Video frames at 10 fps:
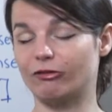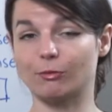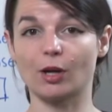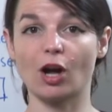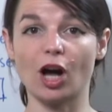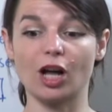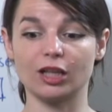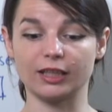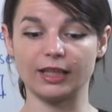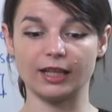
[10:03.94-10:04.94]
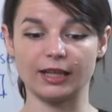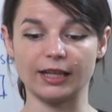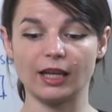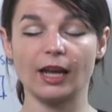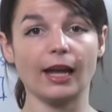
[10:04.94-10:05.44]
from a colleague,
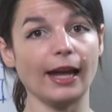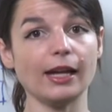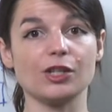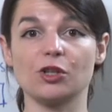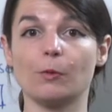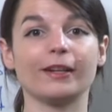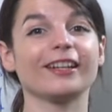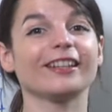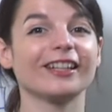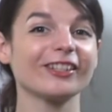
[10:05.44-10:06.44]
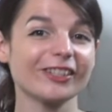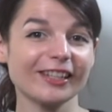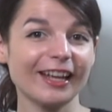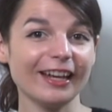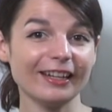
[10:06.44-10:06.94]
like, hey, do you want to get lunch
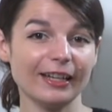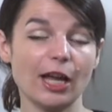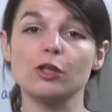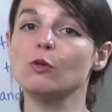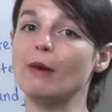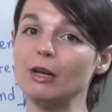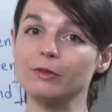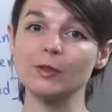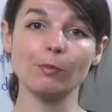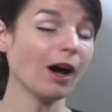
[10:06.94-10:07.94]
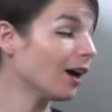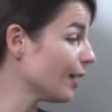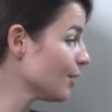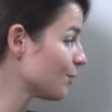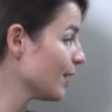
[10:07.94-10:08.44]
today? And you might
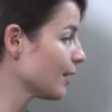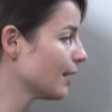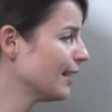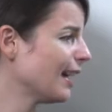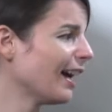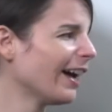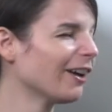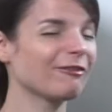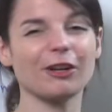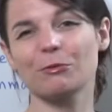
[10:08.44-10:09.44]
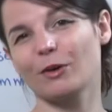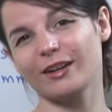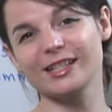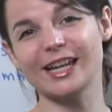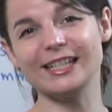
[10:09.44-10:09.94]
respond with, uh, if I
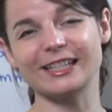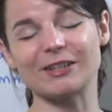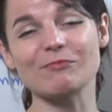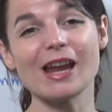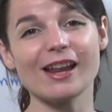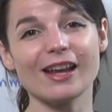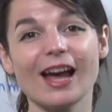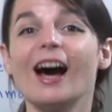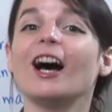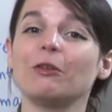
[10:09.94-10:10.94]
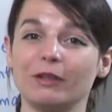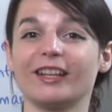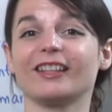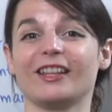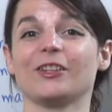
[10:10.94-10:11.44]
weren't attending a meeting, I would
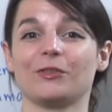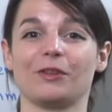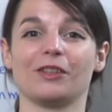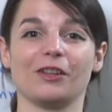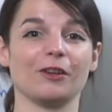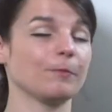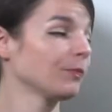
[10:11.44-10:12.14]
get lunch with you.